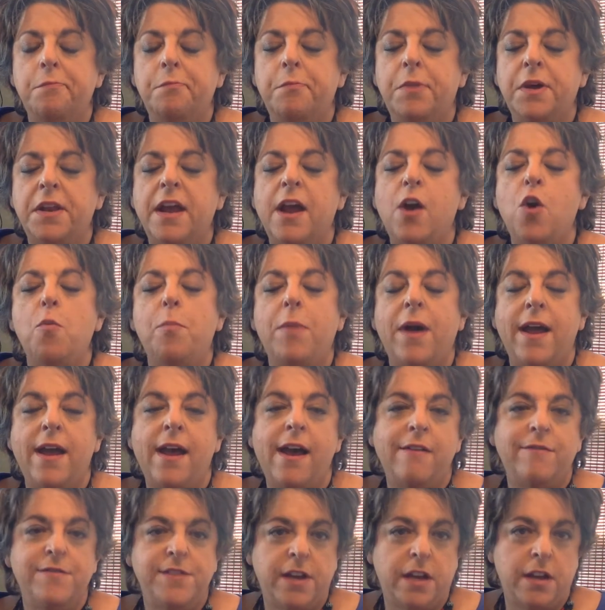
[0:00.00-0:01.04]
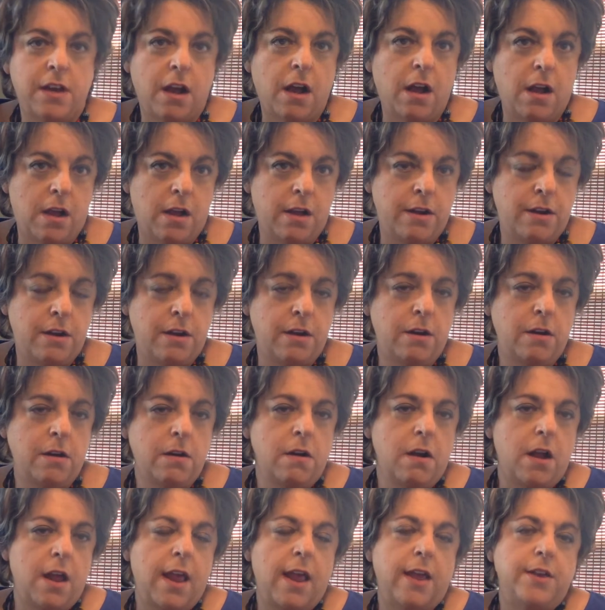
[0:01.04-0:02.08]
But I hope I have done
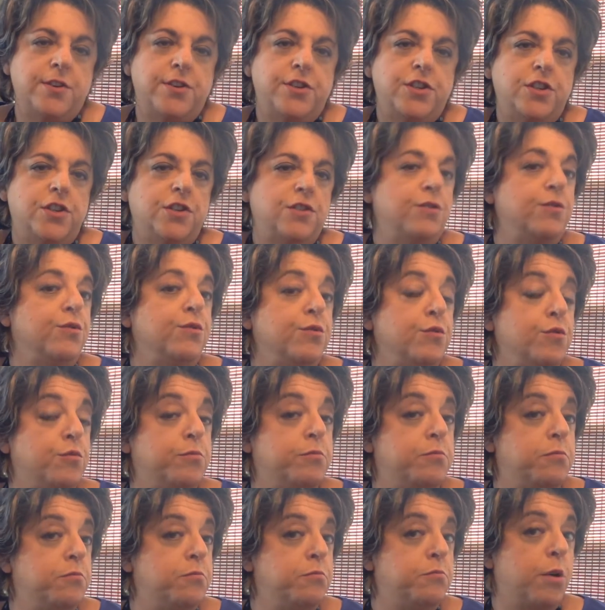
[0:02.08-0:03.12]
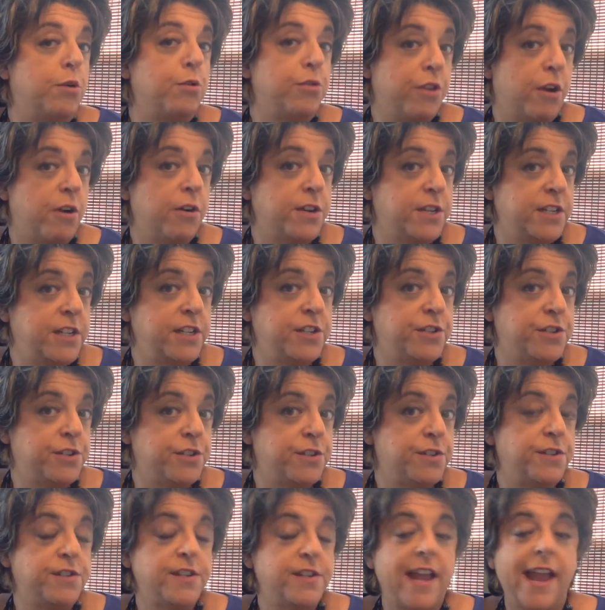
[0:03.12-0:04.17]
honor to both art
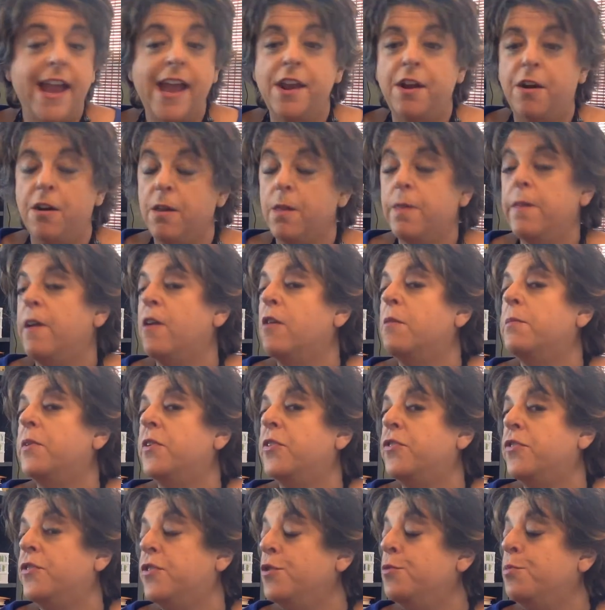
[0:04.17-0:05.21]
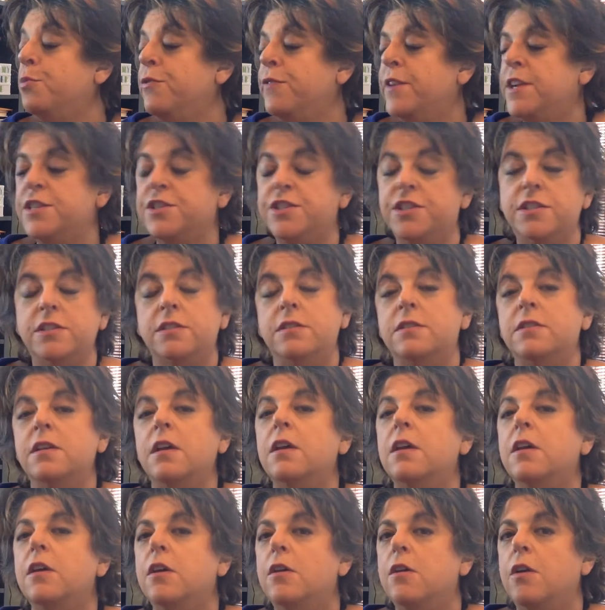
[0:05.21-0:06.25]
teachers and art therapists, two professions
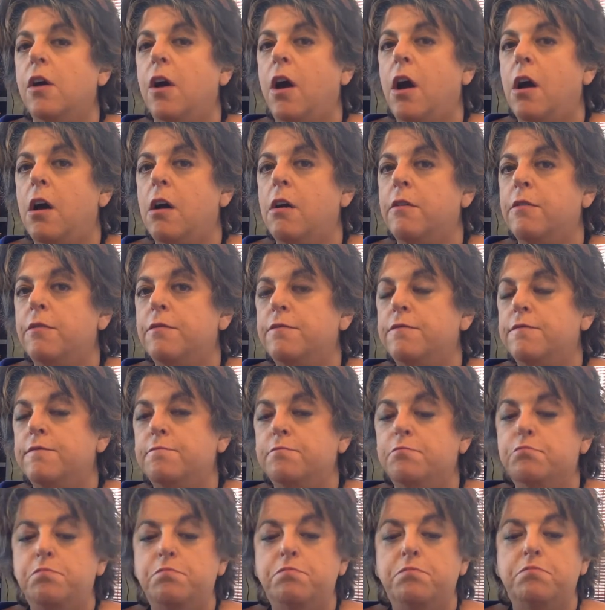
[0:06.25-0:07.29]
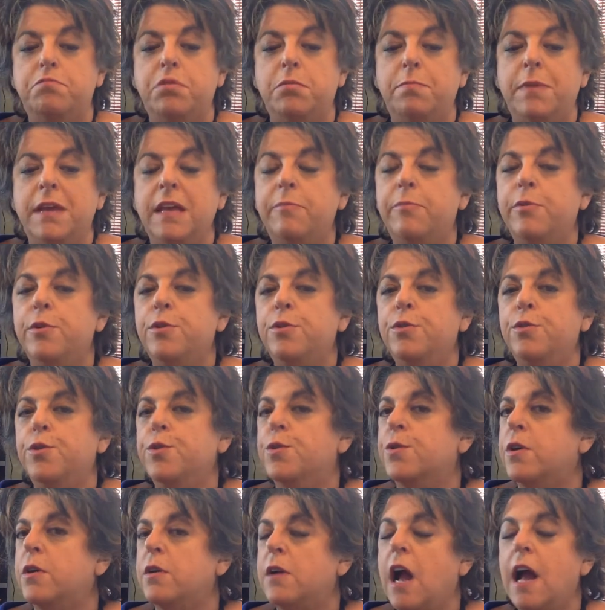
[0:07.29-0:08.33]
of people who
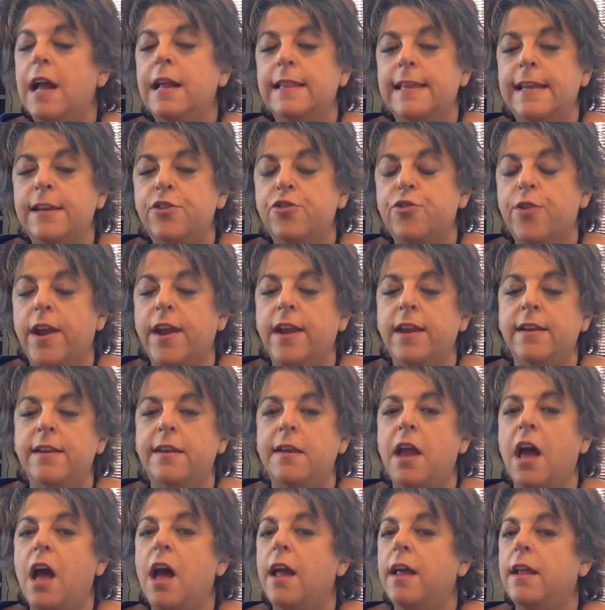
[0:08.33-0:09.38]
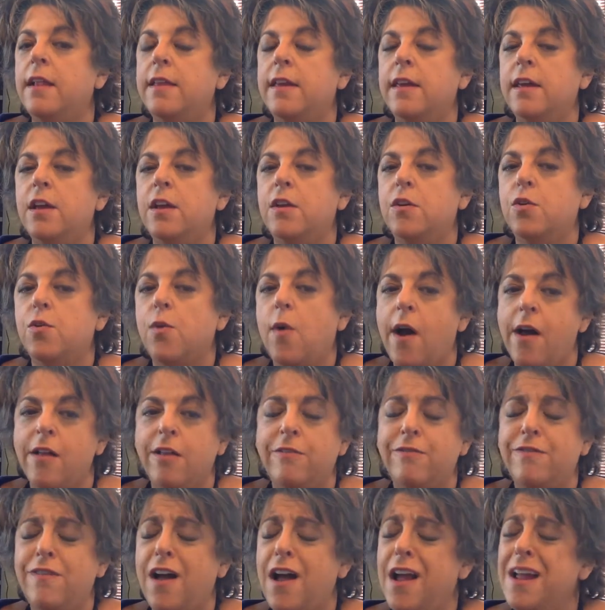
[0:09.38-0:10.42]
are highly trained and highly
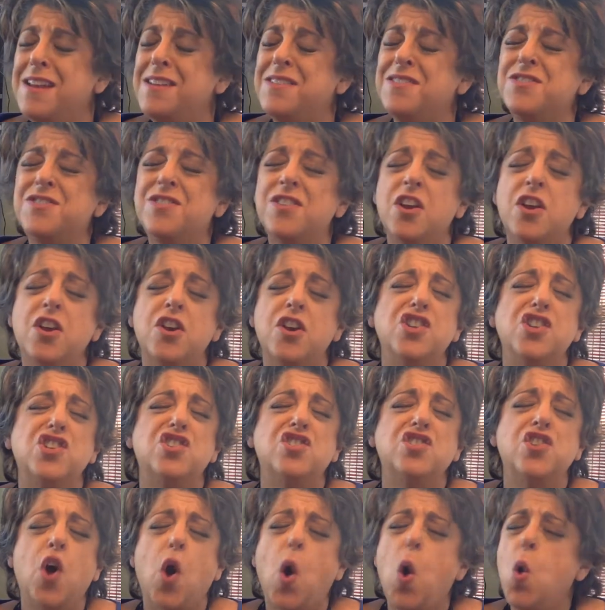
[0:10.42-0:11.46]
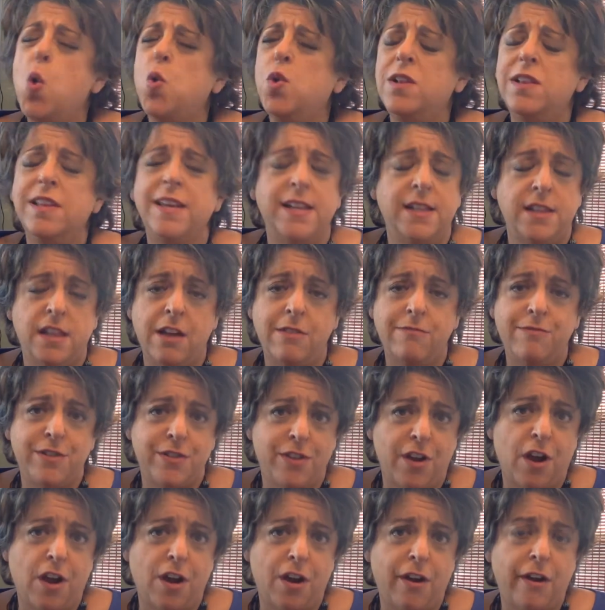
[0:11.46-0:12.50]
qualified and totally in love
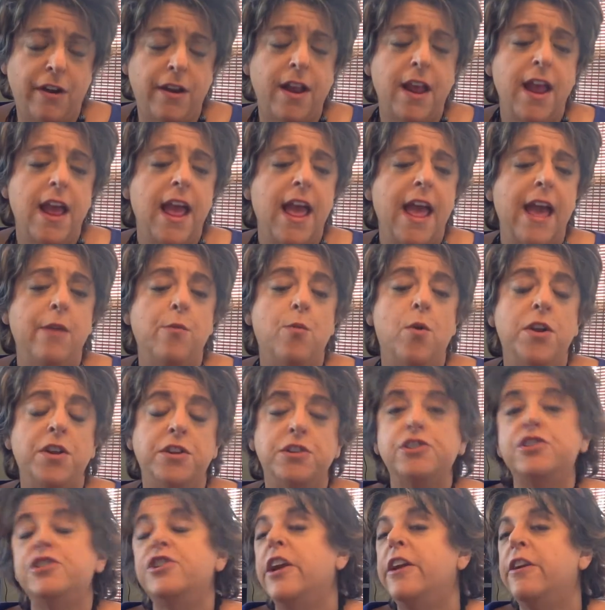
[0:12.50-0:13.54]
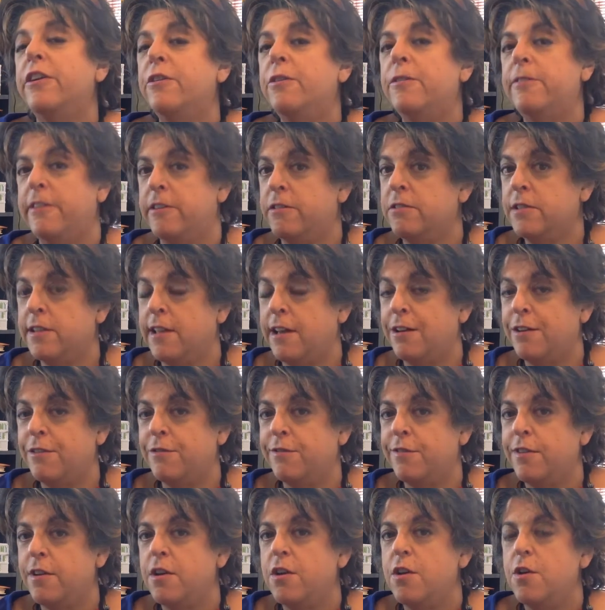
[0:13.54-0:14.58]
with art and want to share their
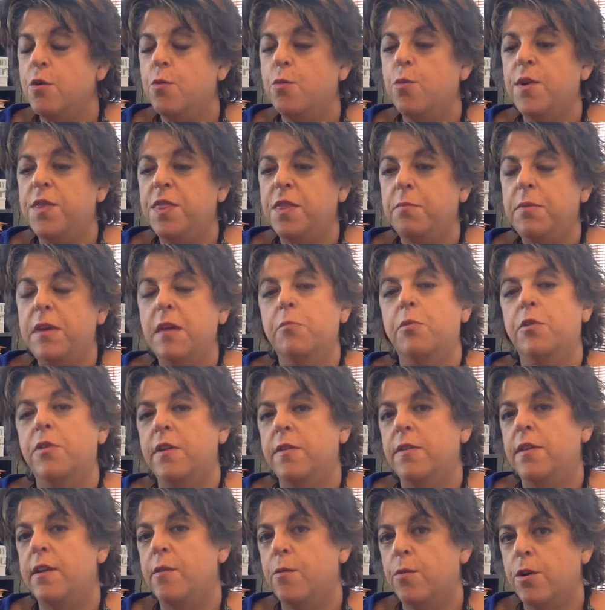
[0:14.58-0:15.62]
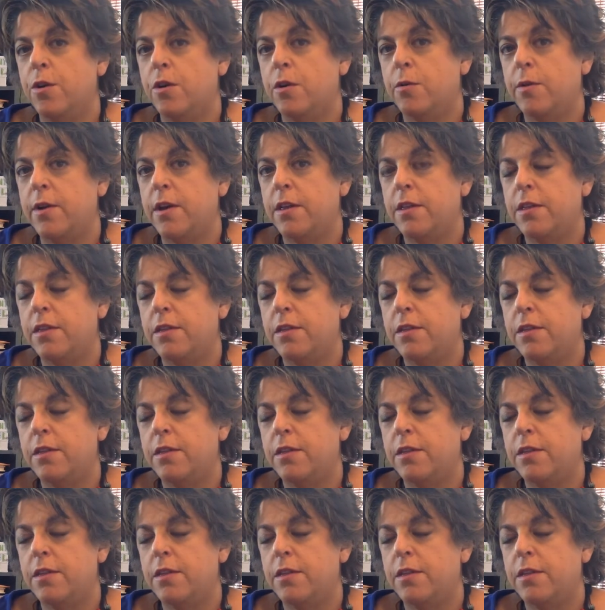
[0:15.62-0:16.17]
love with the people that they work with.